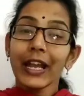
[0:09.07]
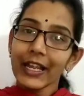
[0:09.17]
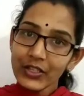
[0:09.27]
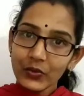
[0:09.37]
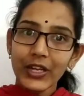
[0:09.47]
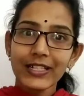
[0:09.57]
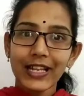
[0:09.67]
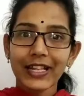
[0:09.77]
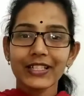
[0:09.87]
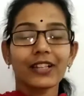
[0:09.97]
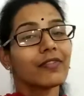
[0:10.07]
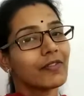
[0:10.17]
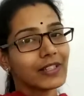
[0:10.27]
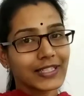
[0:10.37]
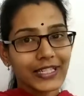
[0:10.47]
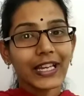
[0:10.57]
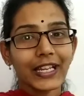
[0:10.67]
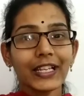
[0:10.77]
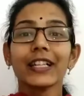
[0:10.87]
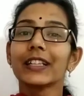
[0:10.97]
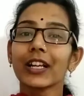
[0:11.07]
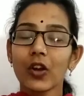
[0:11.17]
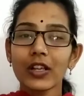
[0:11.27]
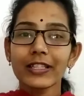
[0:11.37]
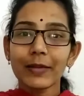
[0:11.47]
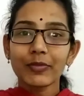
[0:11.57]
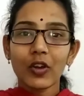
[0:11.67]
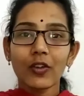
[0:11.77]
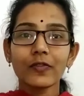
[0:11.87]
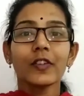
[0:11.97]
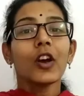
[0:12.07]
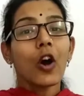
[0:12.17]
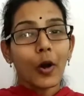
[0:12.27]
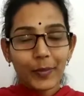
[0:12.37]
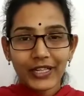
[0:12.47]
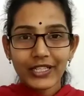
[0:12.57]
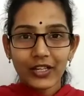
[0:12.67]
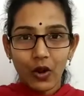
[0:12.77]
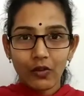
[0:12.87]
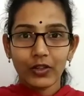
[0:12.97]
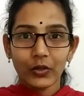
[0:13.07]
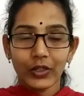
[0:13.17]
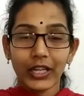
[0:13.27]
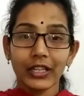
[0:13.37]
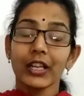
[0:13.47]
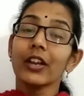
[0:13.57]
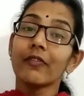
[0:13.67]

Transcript: In today's lecture we will see the concept of operator overloading.